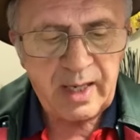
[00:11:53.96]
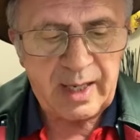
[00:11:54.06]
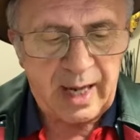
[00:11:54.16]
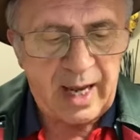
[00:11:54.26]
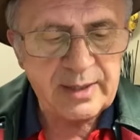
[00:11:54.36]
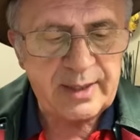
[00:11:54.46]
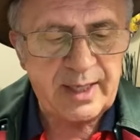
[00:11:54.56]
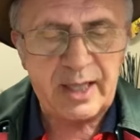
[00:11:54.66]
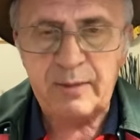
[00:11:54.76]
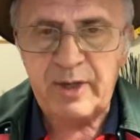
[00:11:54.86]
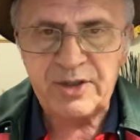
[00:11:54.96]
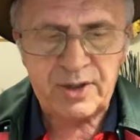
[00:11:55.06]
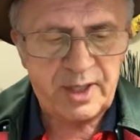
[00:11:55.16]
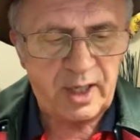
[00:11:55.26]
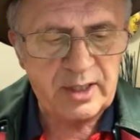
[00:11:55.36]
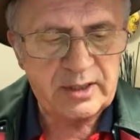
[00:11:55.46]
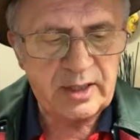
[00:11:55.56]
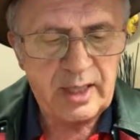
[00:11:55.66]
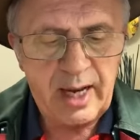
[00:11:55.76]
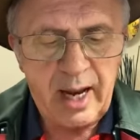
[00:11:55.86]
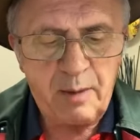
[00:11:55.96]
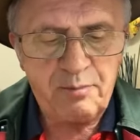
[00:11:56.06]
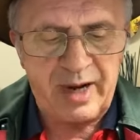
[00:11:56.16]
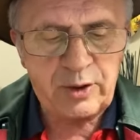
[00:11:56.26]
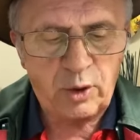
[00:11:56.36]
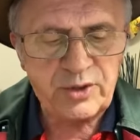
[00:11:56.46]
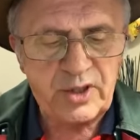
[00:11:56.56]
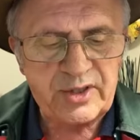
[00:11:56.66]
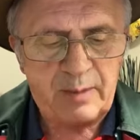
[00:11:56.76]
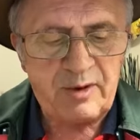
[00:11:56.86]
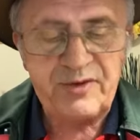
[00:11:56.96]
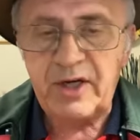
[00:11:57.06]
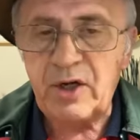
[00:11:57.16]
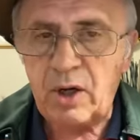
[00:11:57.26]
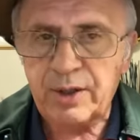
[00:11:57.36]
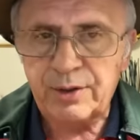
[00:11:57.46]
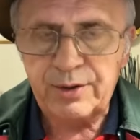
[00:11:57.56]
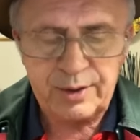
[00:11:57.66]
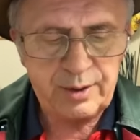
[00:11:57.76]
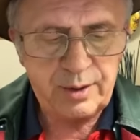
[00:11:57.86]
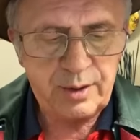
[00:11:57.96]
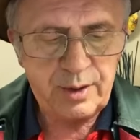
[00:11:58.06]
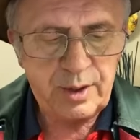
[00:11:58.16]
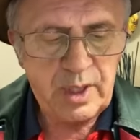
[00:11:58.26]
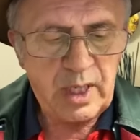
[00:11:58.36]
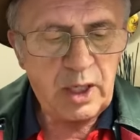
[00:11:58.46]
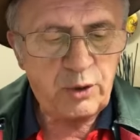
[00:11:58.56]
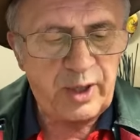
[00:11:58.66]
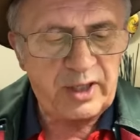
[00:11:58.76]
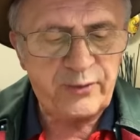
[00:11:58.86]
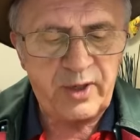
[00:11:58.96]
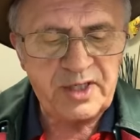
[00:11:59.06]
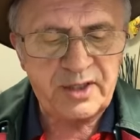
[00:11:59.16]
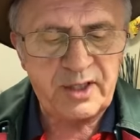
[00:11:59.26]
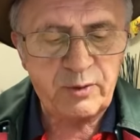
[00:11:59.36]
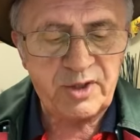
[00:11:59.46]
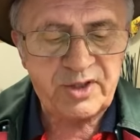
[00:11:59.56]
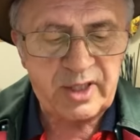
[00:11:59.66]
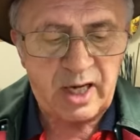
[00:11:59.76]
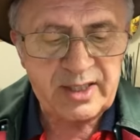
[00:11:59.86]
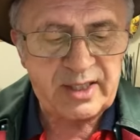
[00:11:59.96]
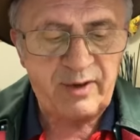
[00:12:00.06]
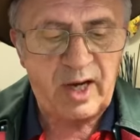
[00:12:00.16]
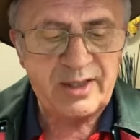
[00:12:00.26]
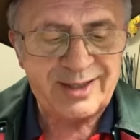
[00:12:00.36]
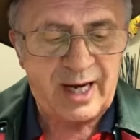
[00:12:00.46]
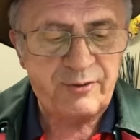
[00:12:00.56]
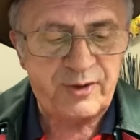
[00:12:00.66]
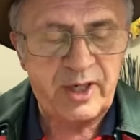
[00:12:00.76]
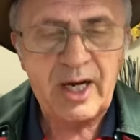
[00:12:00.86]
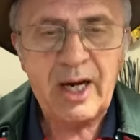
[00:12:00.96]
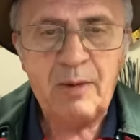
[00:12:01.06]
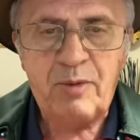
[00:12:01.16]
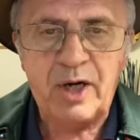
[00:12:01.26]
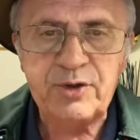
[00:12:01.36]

glass, and other merchandise, but also some of their knowledge Crete, for instance, was a civilized country by